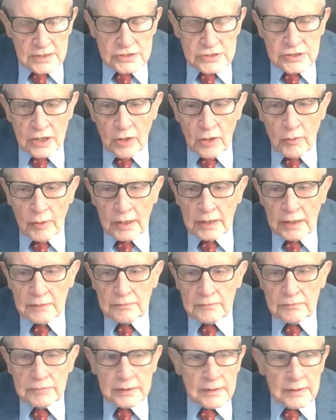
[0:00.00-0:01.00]
So
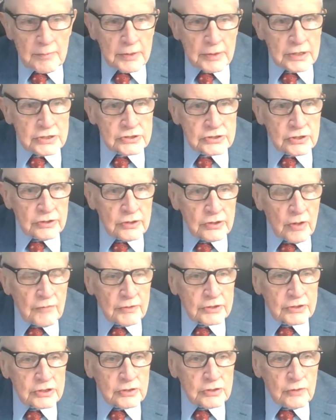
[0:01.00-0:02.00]
I'm going to turn it
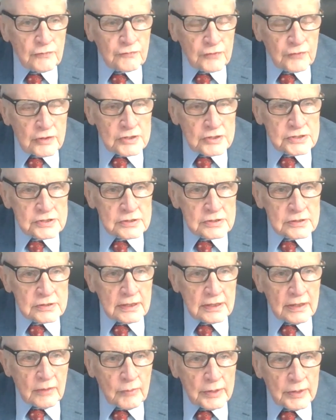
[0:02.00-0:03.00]
over to you first,
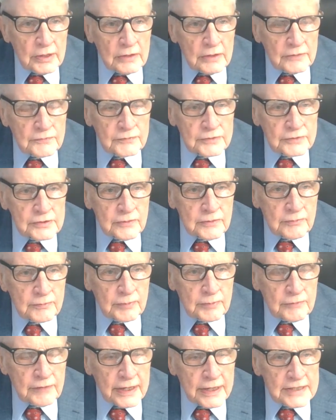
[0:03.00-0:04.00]
Will, to
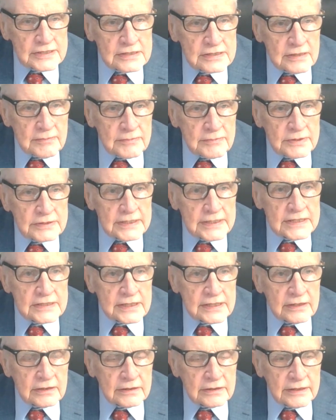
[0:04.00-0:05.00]
provide some
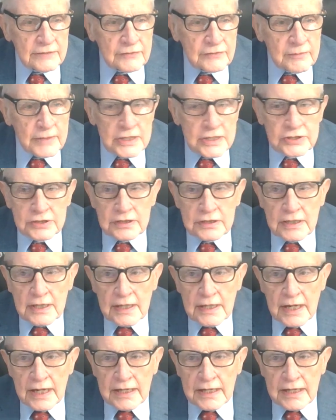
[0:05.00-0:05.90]
detailed information,